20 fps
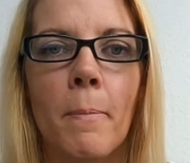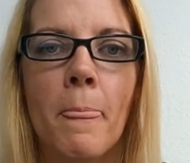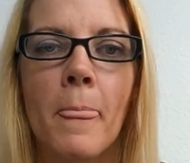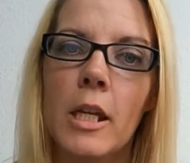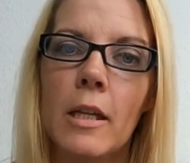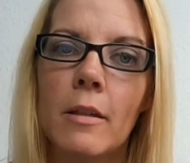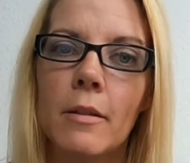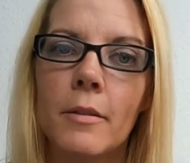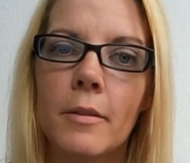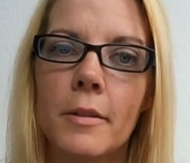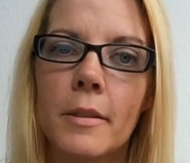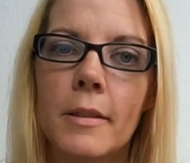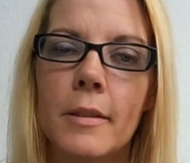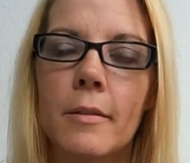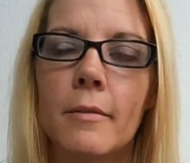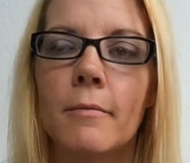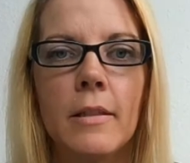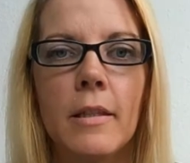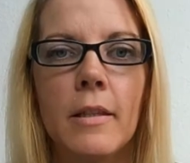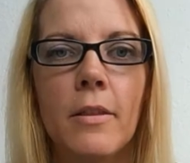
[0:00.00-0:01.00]
chill,
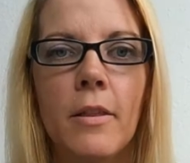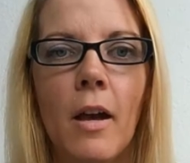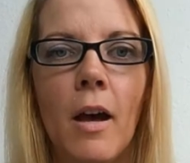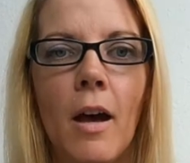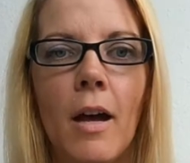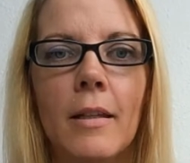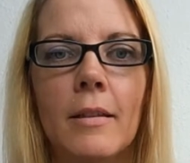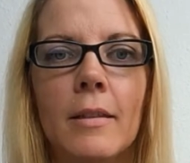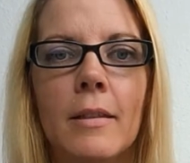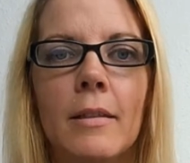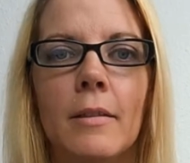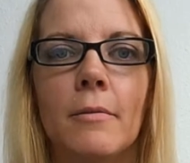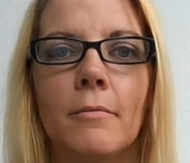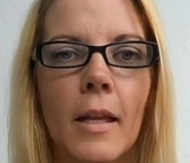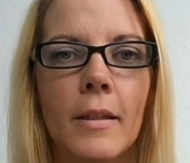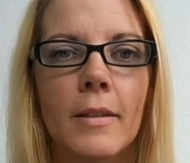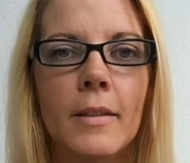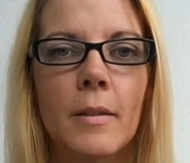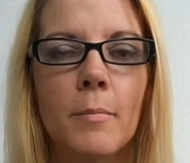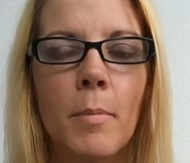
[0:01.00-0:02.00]
crazy thoughts,
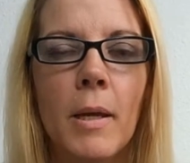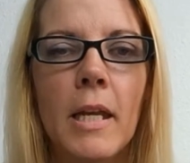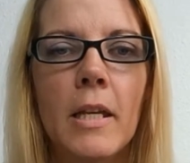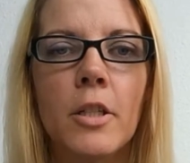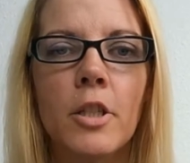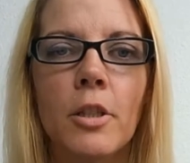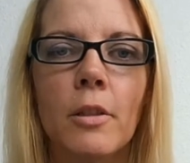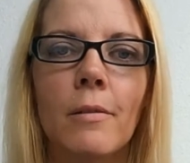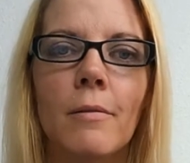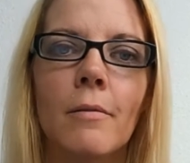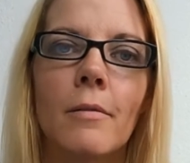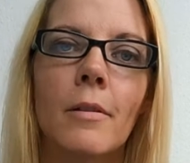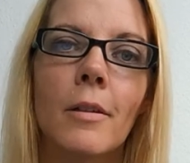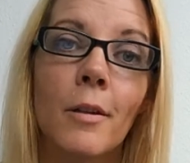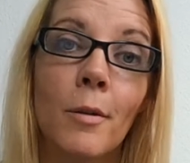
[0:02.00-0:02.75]
constipation,